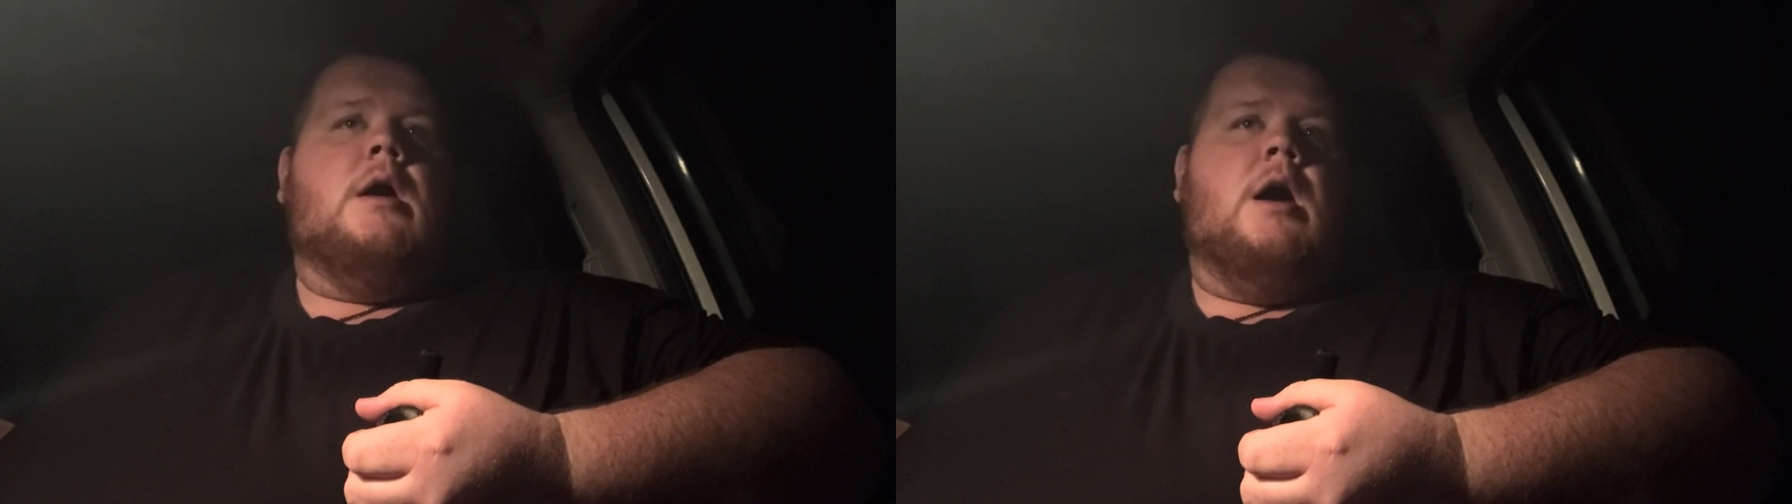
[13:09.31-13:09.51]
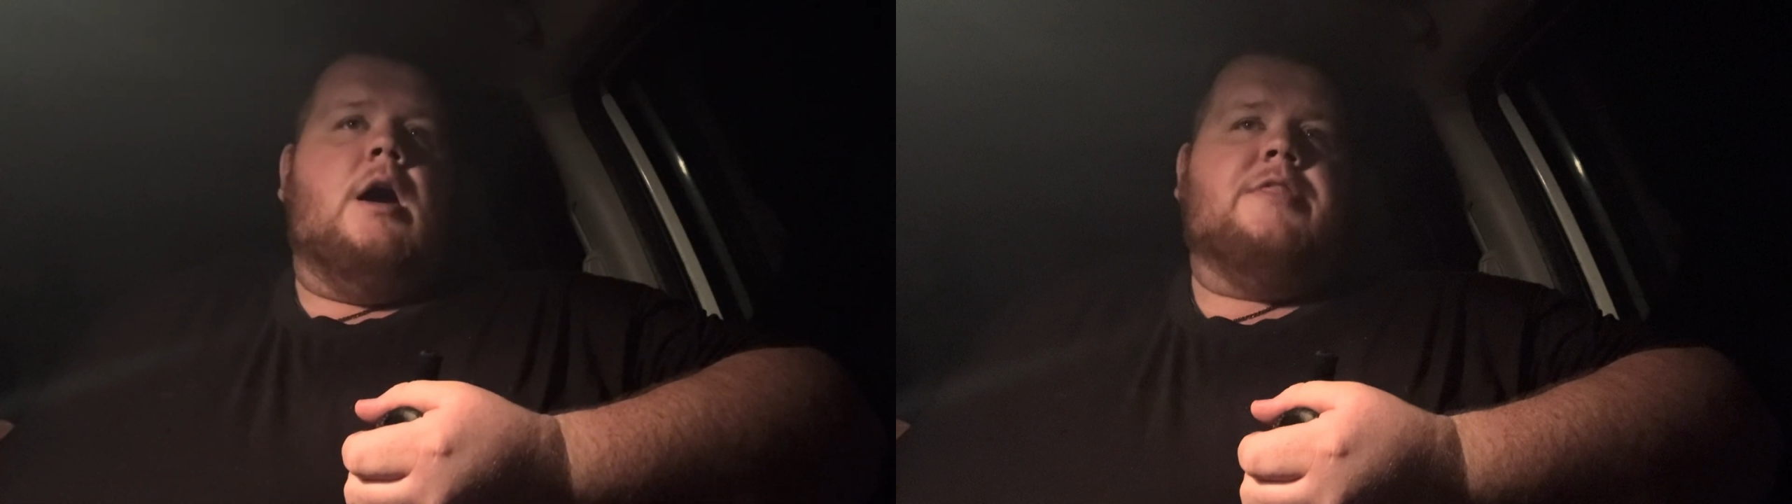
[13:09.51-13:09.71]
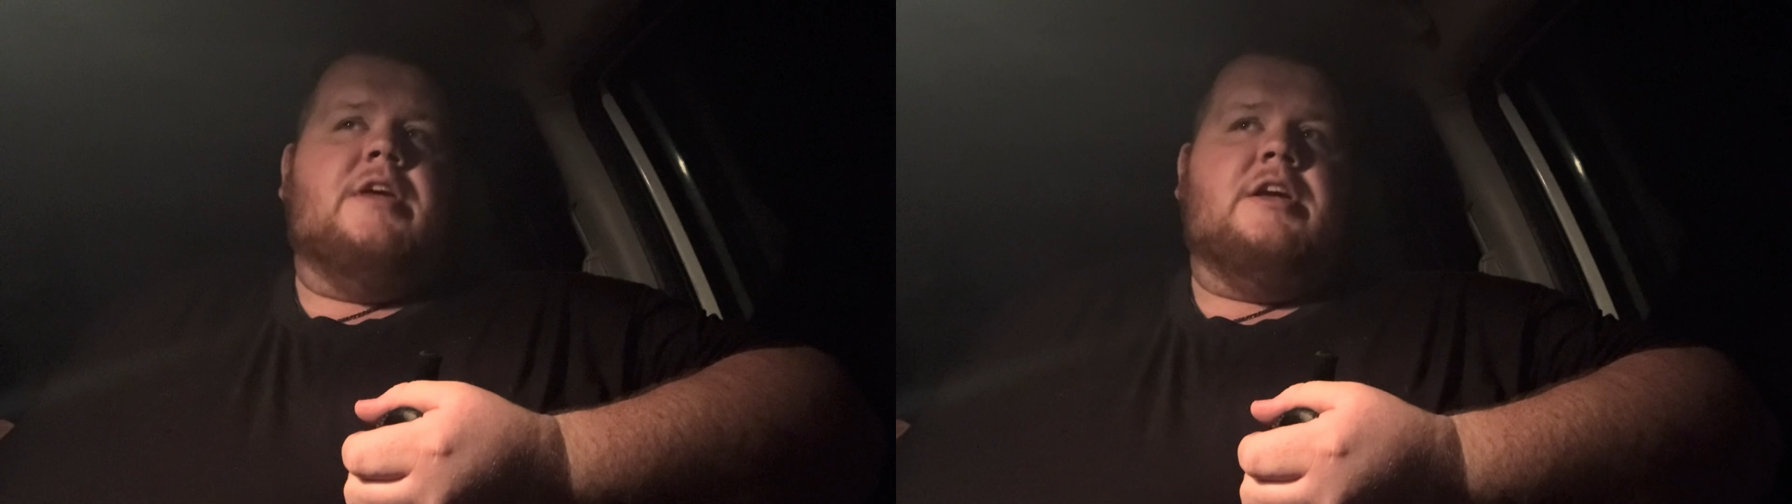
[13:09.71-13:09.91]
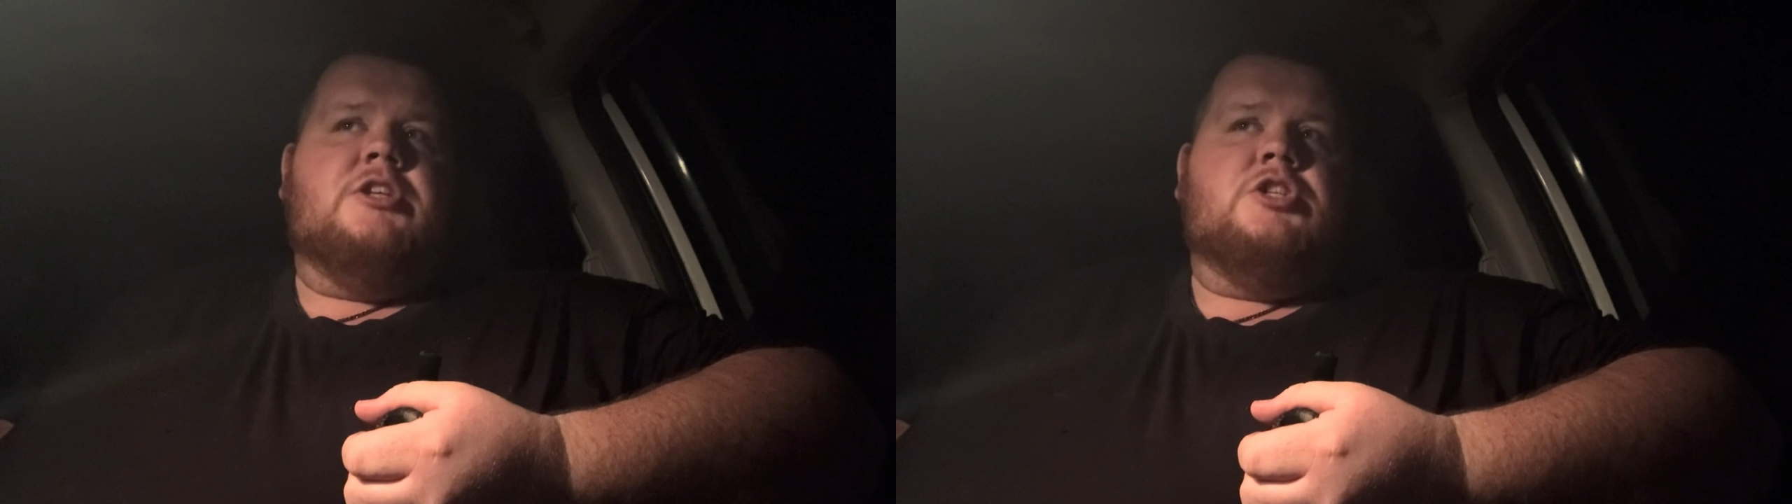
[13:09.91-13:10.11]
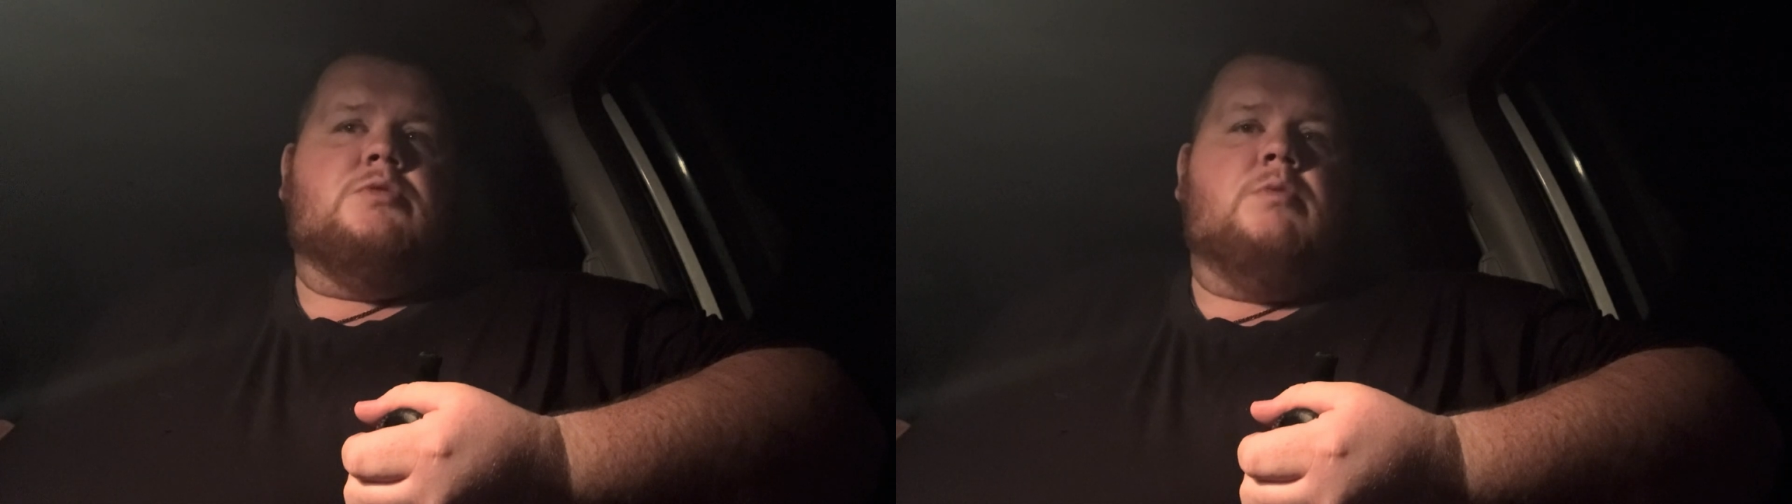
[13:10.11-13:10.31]
I think
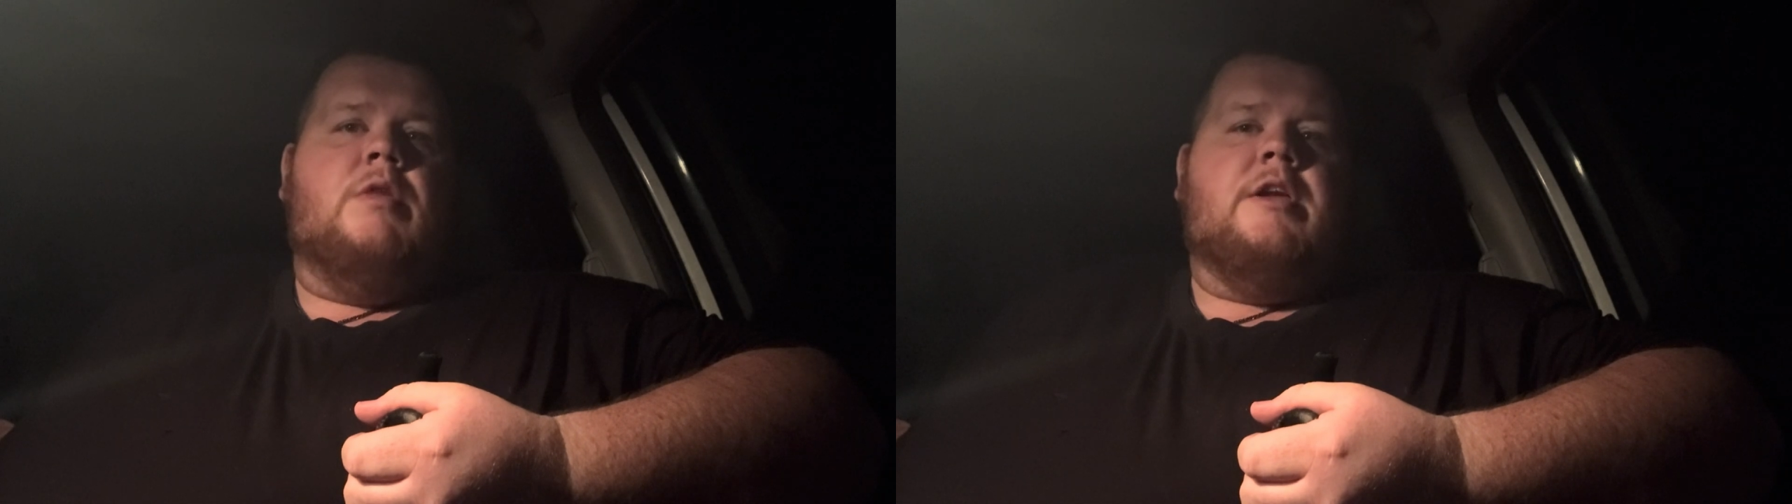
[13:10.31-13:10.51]
it's just one